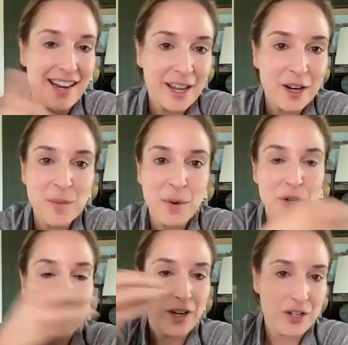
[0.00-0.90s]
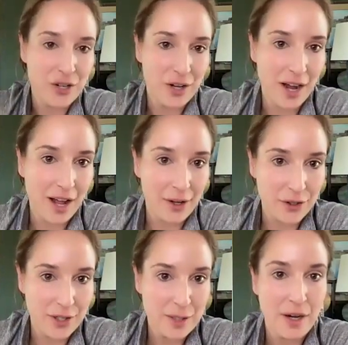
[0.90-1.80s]
in a more traditional college
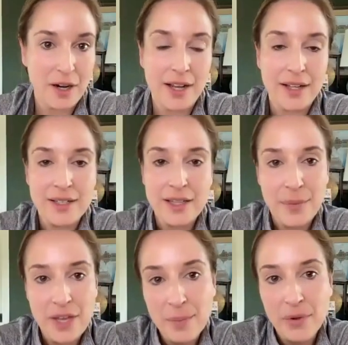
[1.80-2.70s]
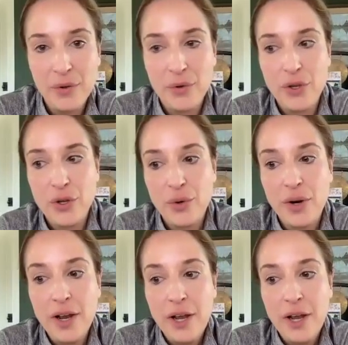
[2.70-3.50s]
experience, the people who you